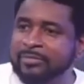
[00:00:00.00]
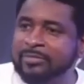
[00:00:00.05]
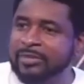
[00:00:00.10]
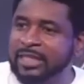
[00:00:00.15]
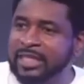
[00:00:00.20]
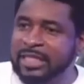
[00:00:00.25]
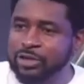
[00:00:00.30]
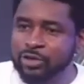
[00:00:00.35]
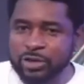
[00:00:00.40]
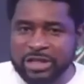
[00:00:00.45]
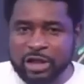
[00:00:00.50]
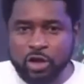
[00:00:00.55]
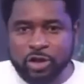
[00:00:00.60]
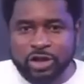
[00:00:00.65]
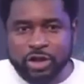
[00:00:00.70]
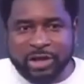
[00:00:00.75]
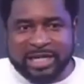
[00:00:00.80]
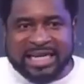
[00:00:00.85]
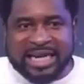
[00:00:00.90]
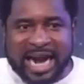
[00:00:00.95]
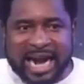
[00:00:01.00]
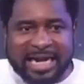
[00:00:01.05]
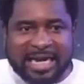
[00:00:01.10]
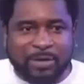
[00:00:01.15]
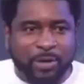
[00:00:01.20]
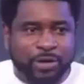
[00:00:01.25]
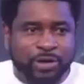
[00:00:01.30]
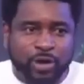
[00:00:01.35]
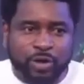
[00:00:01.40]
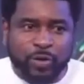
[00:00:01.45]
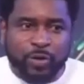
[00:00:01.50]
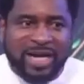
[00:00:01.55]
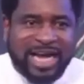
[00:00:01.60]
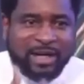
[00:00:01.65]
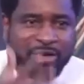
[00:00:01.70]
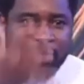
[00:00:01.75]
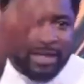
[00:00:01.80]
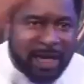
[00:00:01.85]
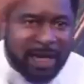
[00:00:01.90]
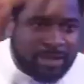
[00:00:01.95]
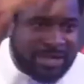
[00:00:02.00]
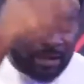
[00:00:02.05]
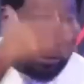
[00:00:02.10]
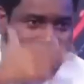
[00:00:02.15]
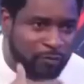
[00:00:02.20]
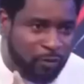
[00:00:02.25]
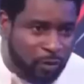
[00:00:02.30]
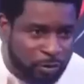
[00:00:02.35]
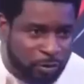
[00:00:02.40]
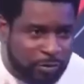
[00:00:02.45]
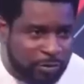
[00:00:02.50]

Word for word: He knows the load you're already carrying. He doesn't want to add on that set of load.